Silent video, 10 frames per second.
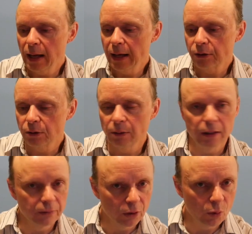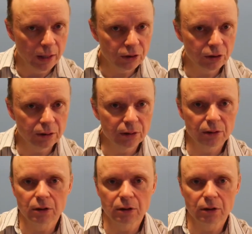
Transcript: answer any of the questions,